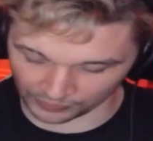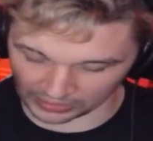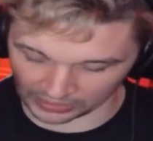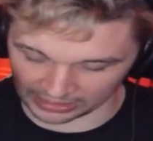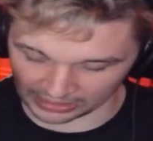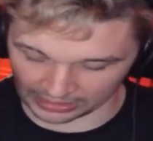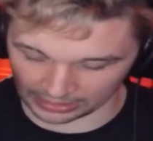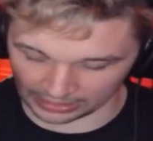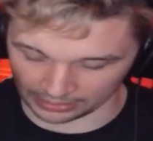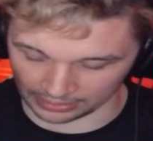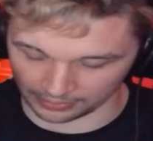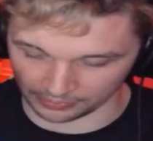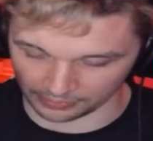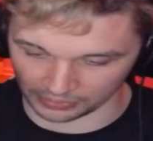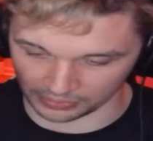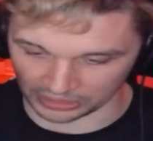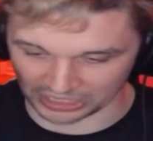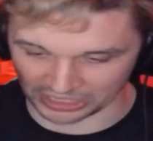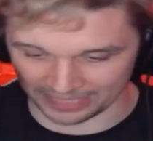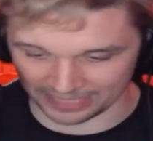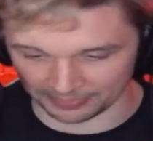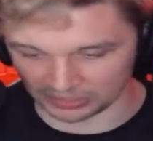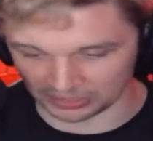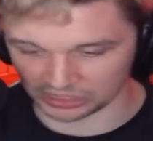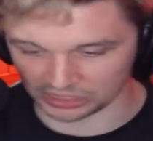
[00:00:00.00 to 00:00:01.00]
in the
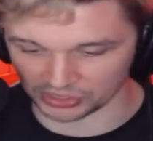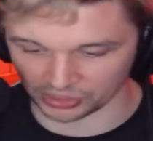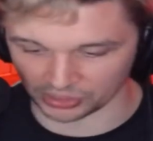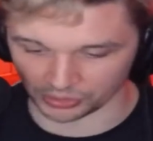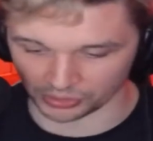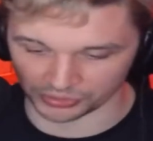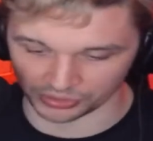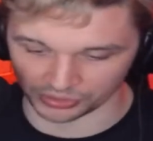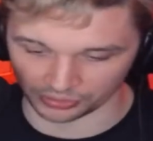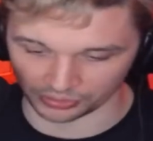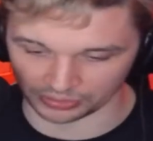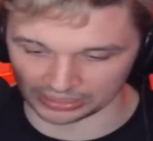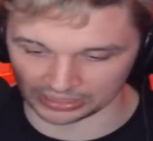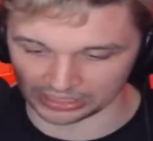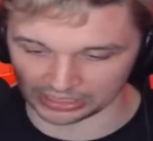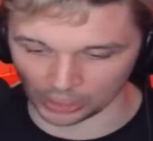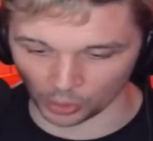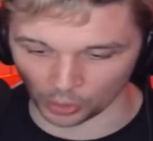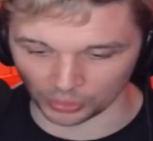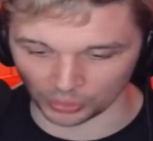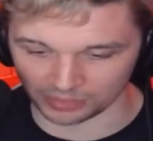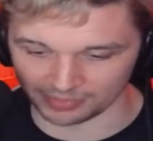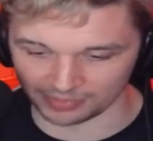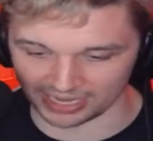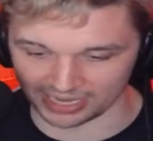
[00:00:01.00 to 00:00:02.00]
Japanese culture, the
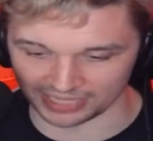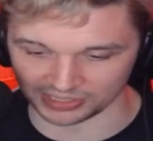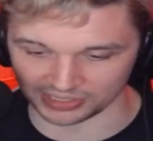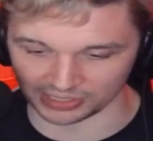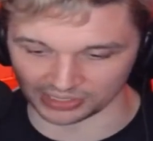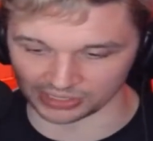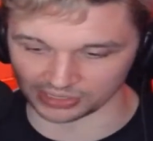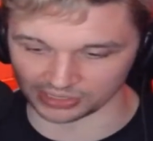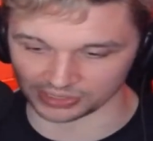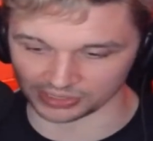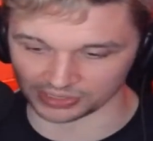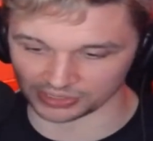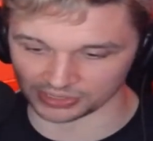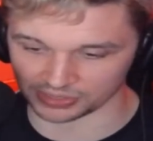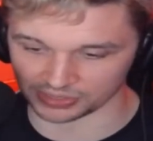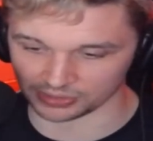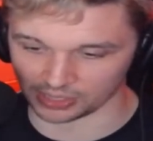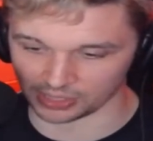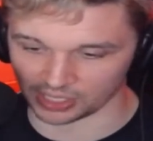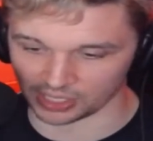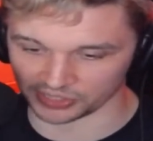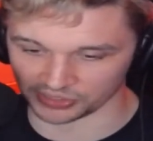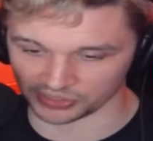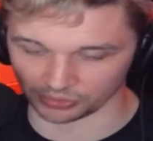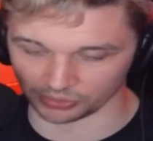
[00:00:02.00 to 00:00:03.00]
Oni mask is
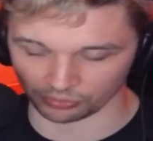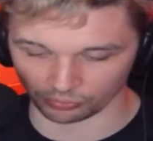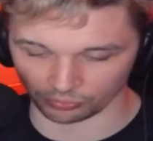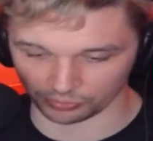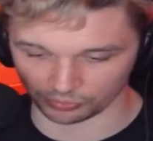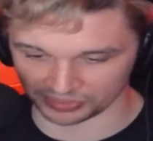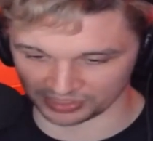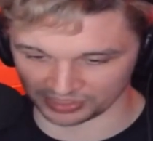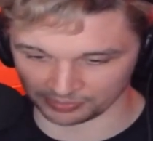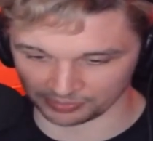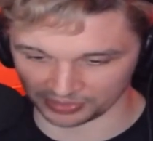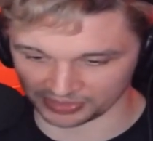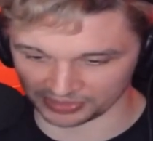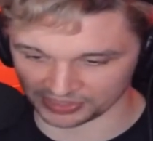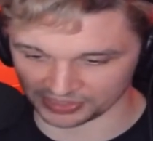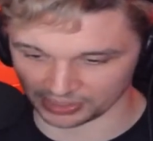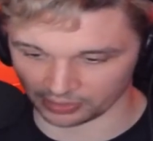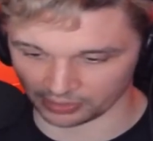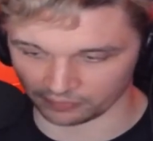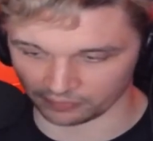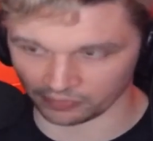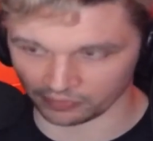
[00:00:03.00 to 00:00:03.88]
also a resemblance of